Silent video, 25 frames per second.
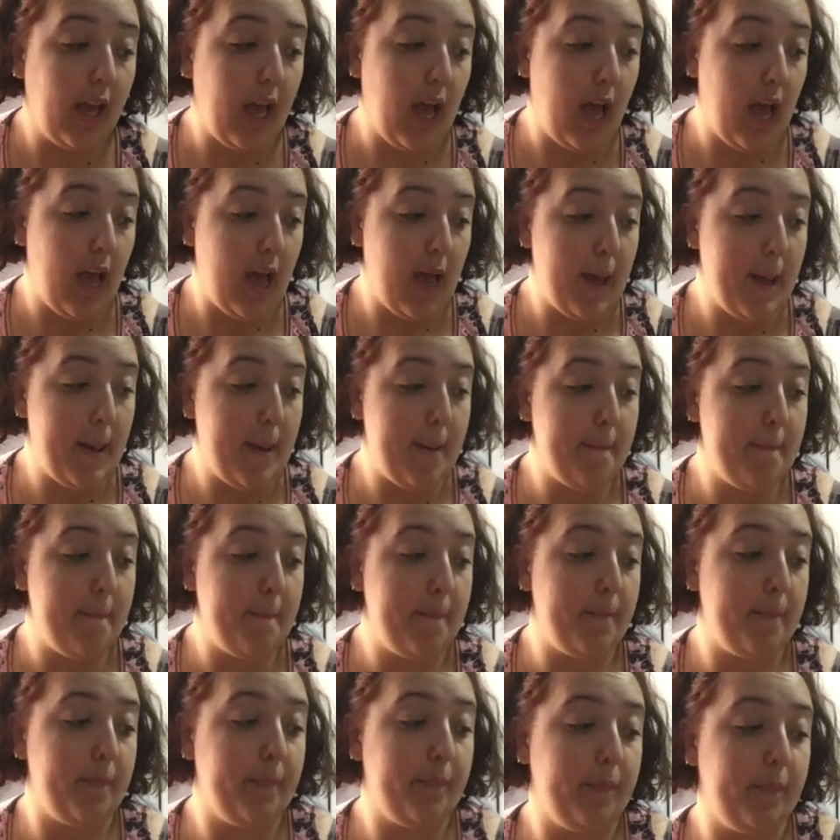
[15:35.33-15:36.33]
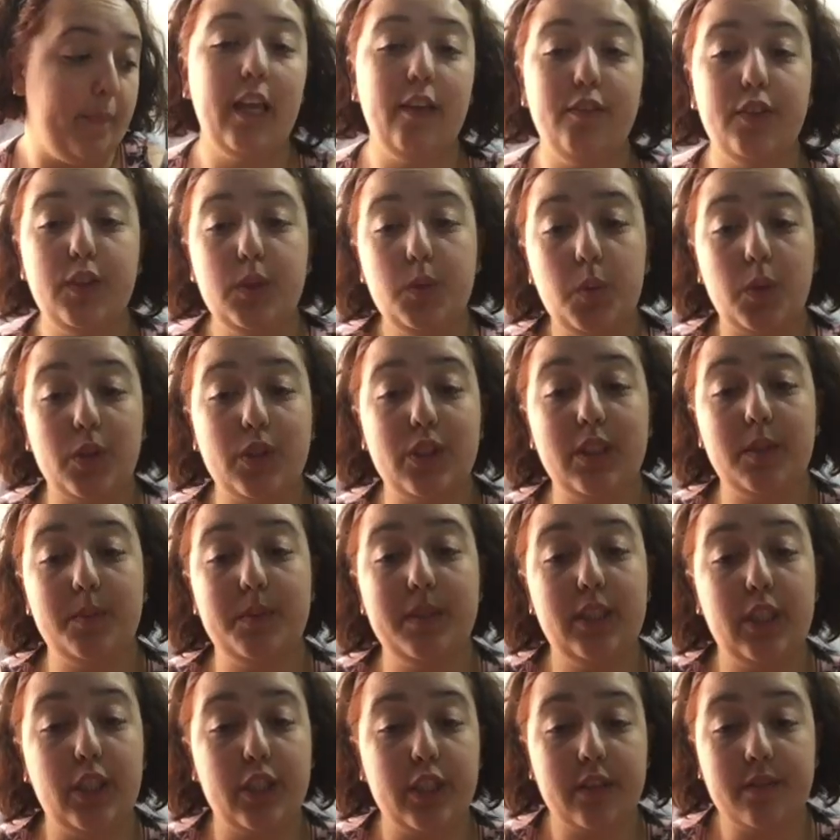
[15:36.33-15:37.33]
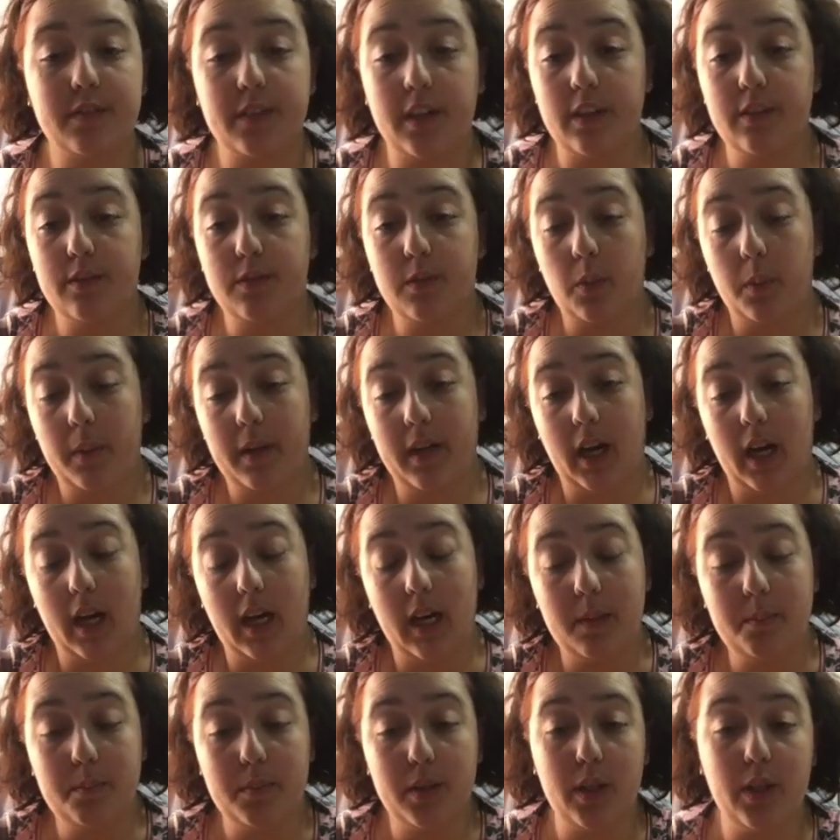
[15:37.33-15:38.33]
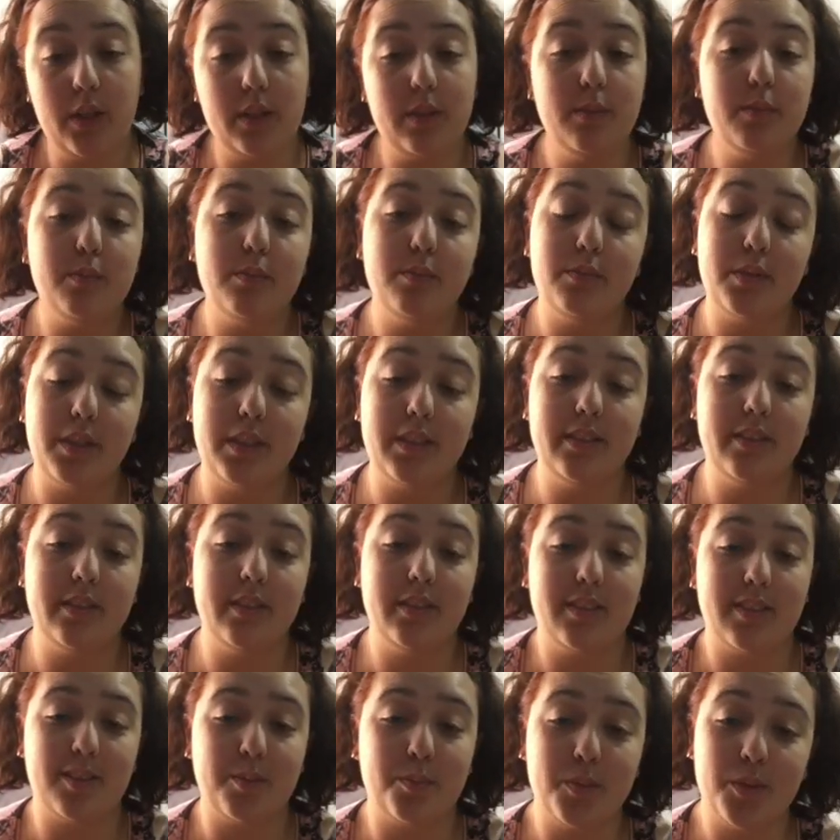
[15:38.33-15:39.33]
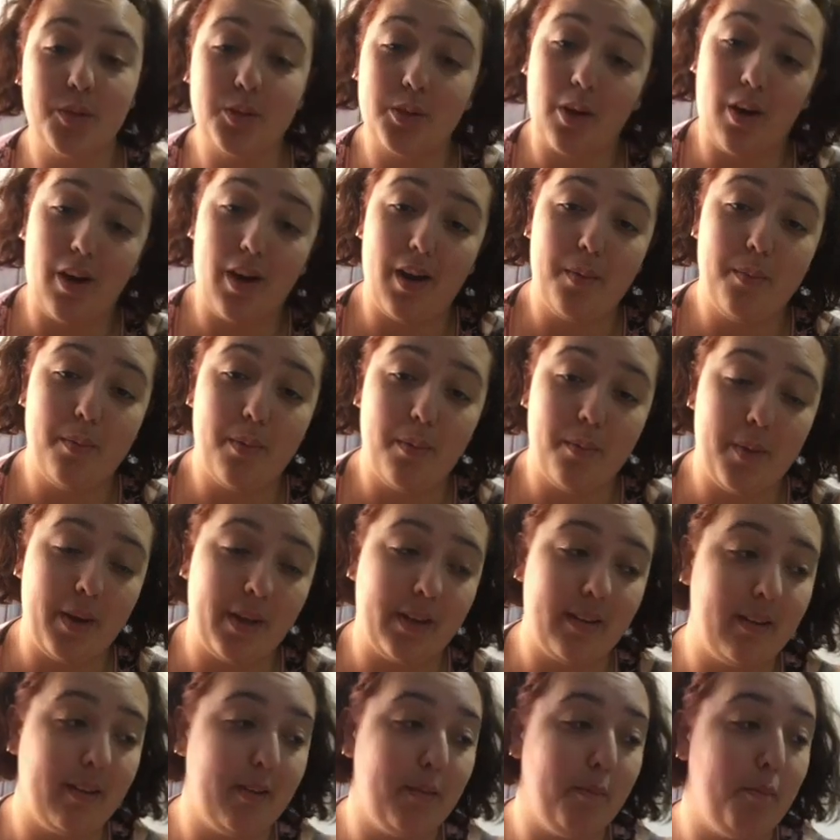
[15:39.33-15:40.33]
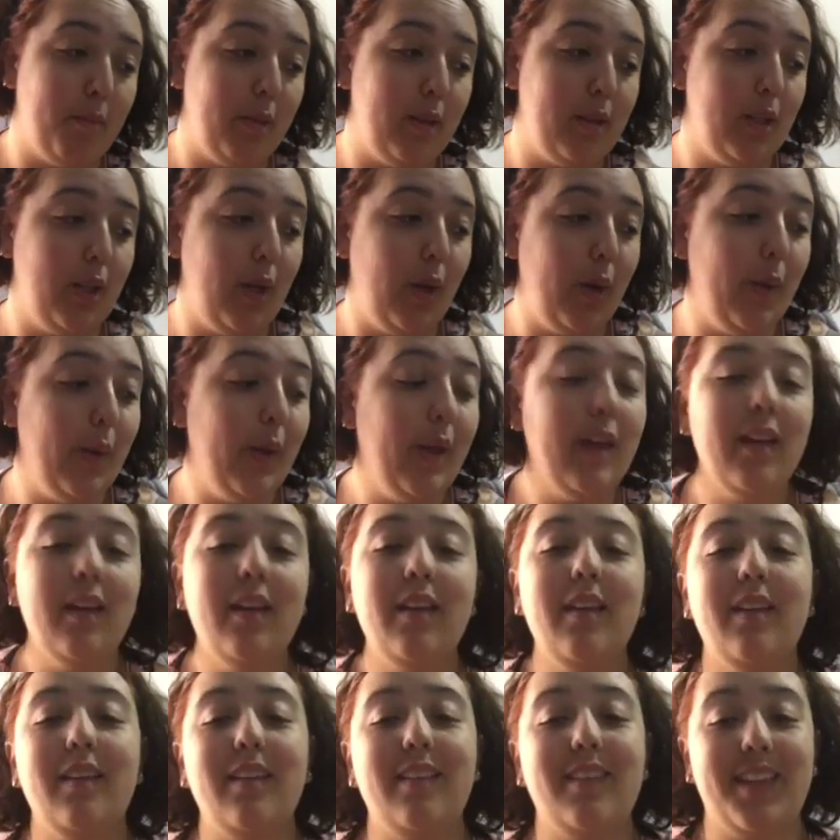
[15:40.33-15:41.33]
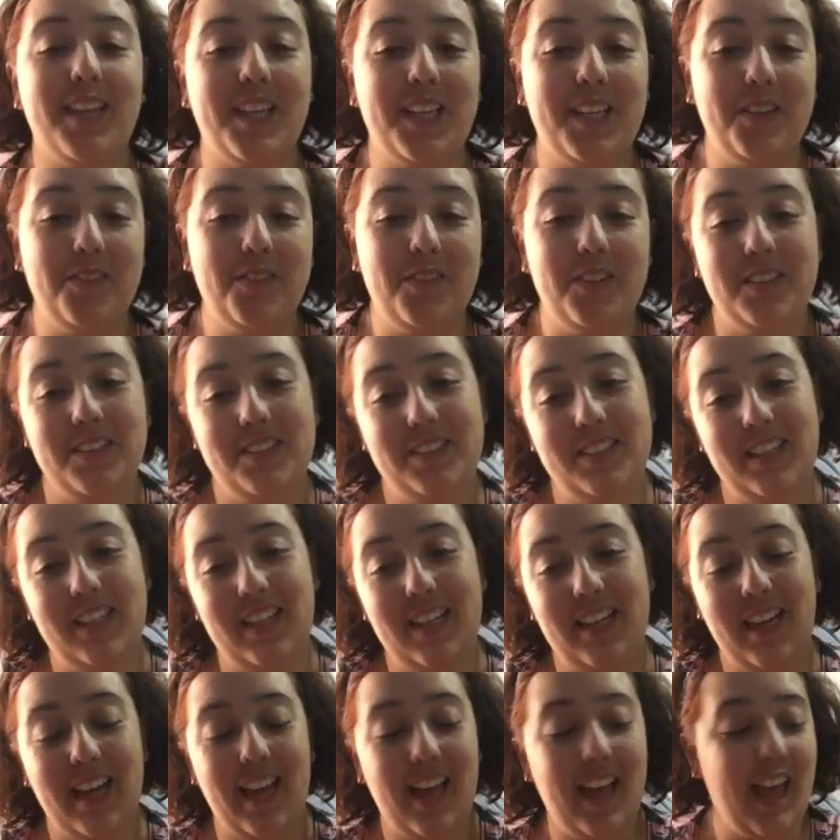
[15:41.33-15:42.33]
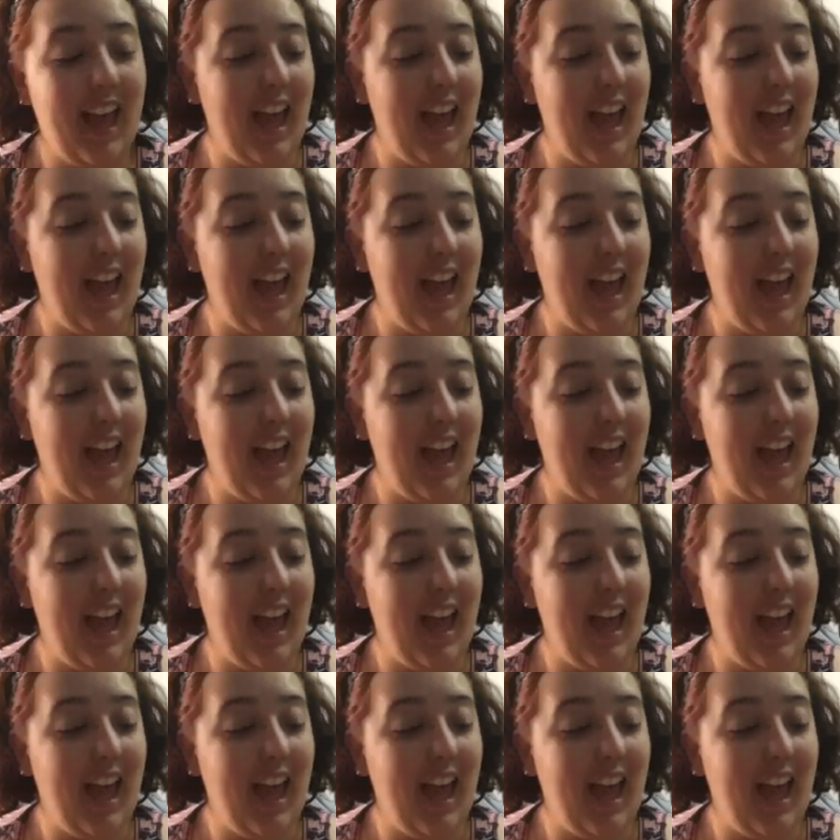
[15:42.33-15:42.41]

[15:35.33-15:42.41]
If you want to be notified for when I upload, press the subscribe button below. Thank you for listening.